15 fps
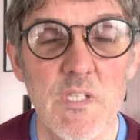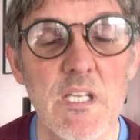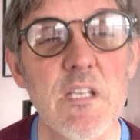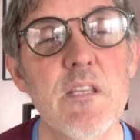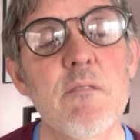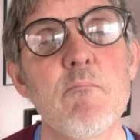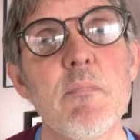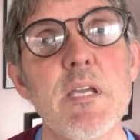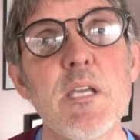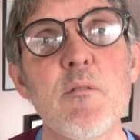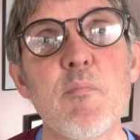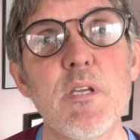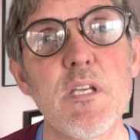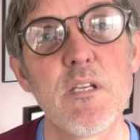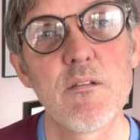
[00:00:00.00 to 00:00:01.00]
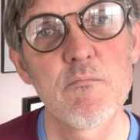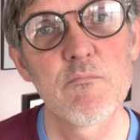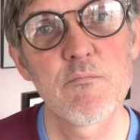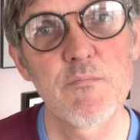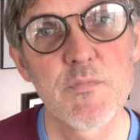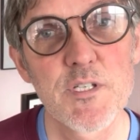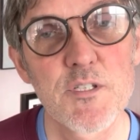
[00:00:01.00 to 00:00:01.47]
And maybe,
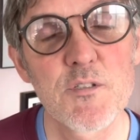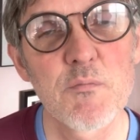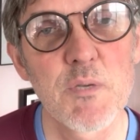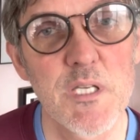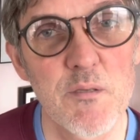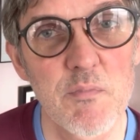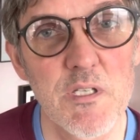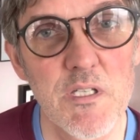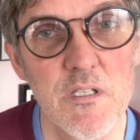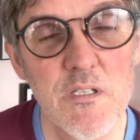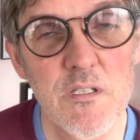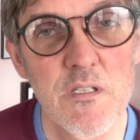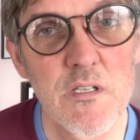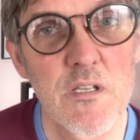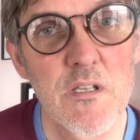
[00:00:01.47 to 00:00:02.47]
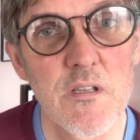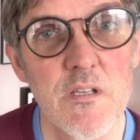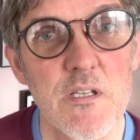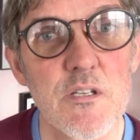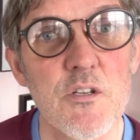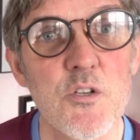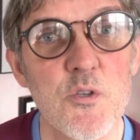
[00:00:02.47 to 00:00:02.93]
just maybe,
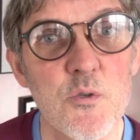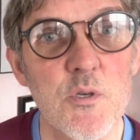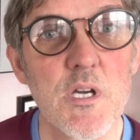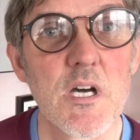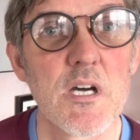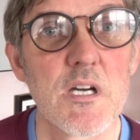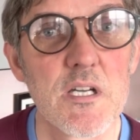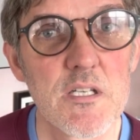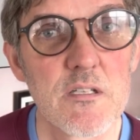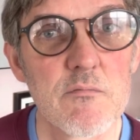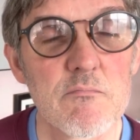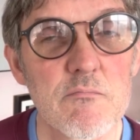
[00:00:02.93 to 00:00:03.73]
the new God